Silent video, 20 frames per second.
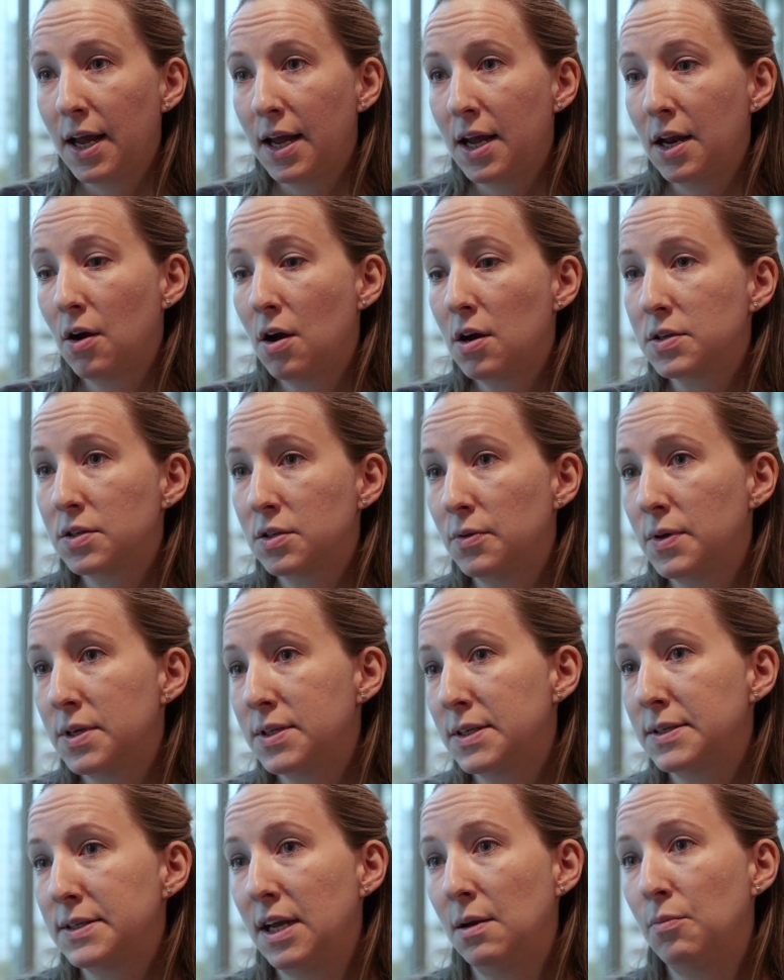it also is
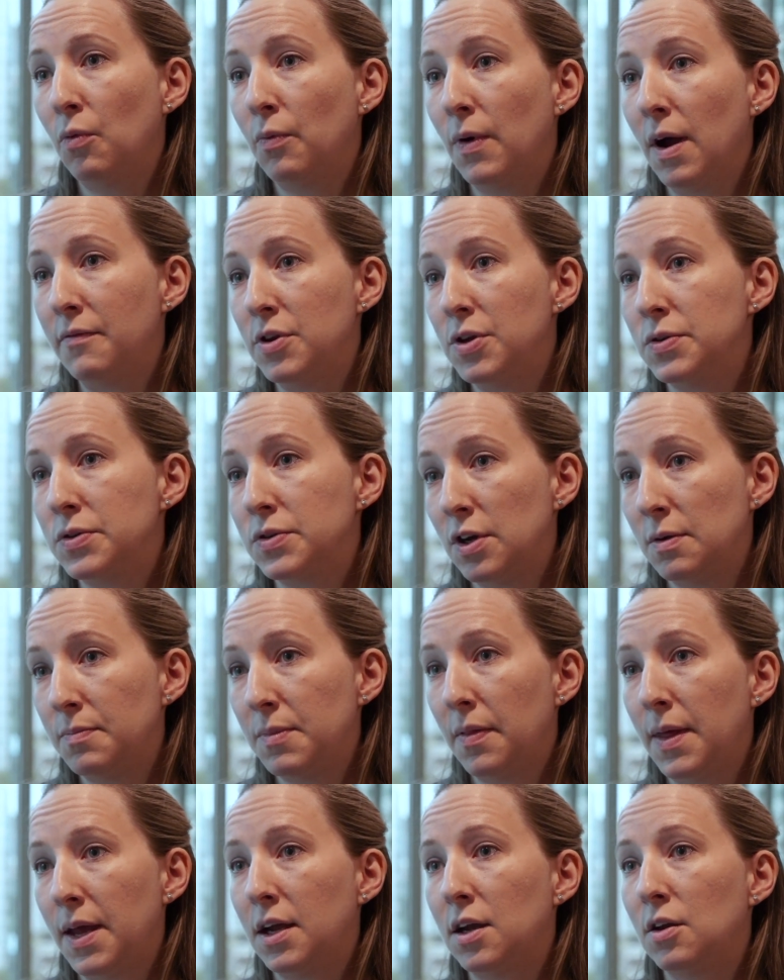a stable revenue stream
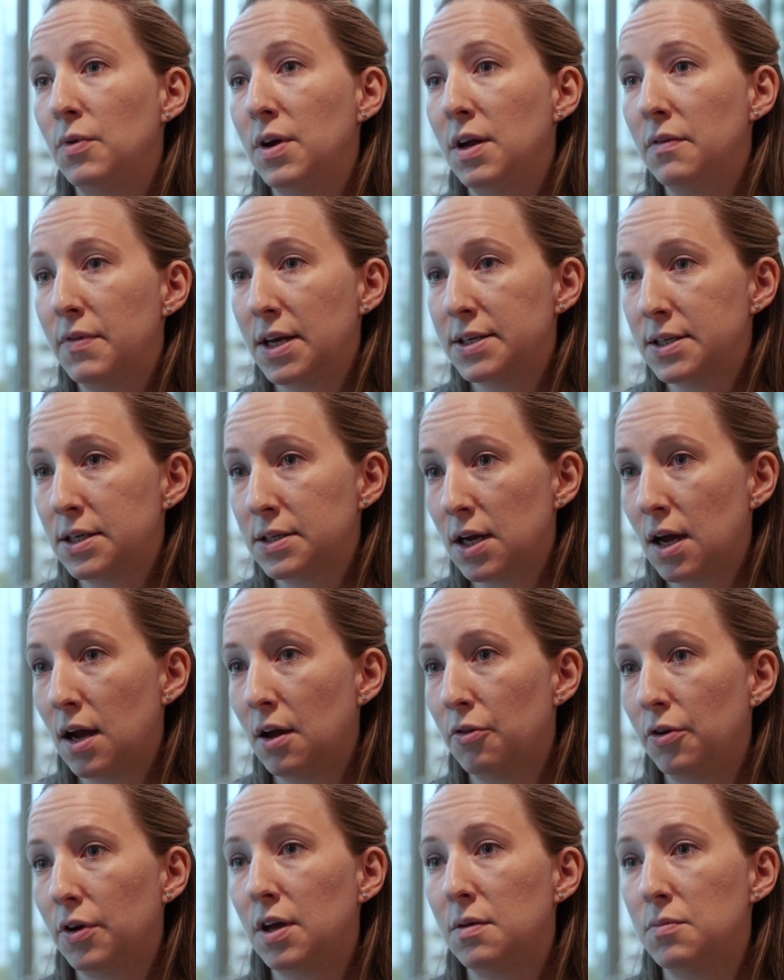that they can reinvest into
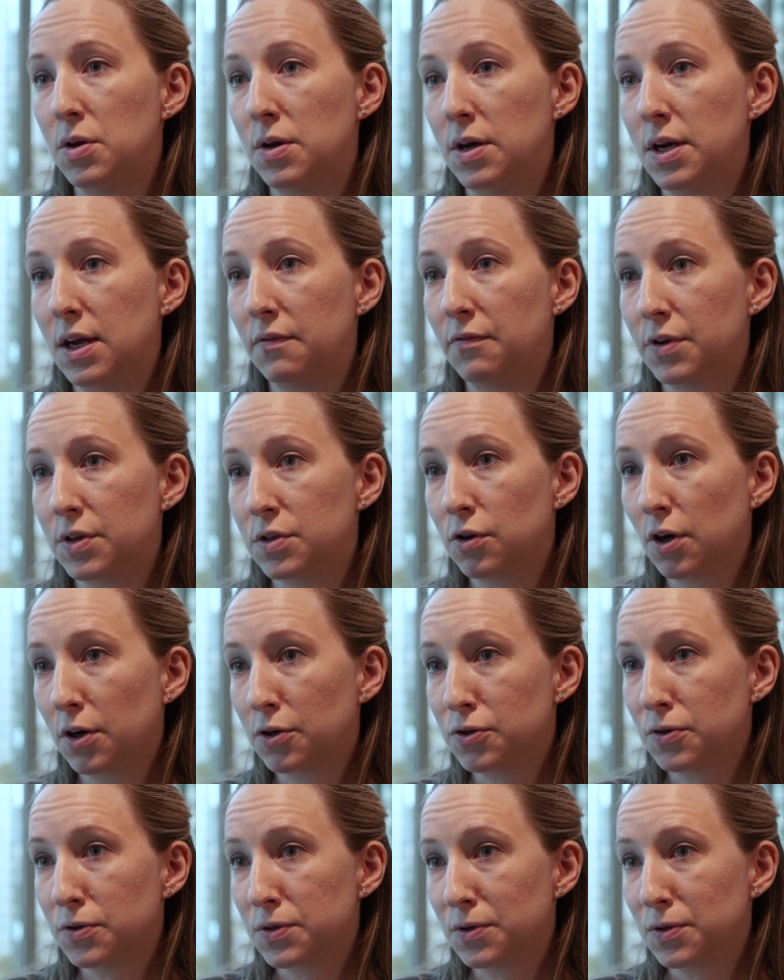other community infrastructure.